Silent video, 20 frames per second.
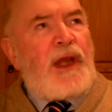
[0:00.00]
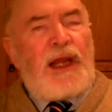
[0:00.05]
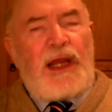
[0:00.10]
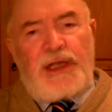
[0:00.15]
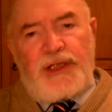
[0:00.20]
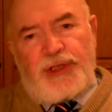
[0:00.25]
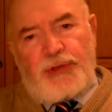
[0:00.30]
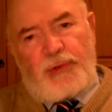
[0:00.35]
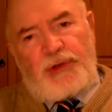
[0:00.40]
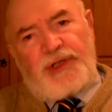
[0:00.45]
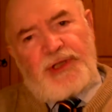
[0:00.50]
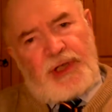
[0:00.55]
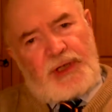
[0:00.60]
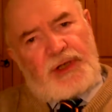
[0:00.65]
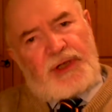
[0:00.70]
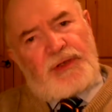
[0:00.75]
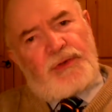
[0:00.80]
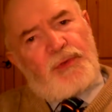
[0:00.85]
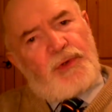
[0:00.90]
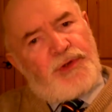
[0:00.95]
Like
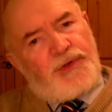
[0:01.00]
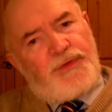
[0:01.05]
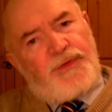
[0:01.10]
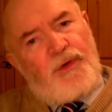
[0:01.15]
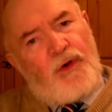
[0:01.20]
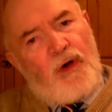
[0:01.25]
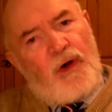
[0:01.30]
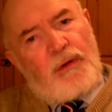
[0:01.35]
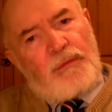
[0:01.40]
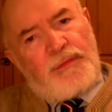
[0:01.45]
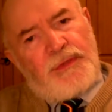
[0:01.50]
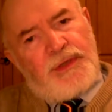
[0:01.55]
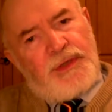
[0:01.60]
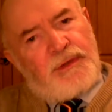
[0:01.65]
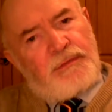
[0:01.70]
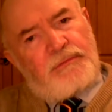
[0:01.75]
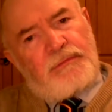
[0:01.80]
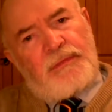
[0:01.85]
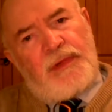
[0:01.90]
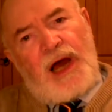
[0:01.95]
Switzerland was formed
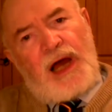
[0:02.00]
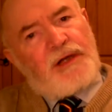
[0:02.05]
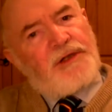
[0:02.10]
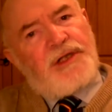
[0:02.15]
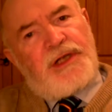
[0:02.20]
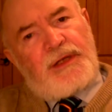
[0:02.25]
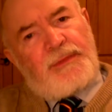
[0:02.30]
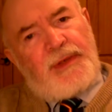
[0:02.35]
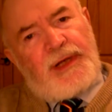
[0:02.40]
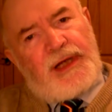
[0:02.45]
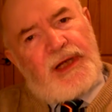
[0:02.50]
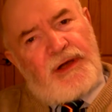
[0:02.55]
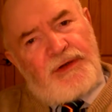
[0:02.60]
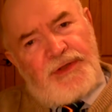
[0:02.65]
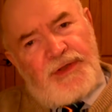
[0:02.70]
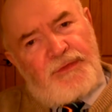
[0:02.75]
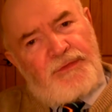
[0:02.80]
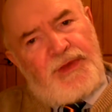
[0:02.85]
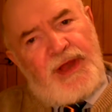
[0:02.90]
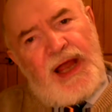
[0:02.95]
largely because of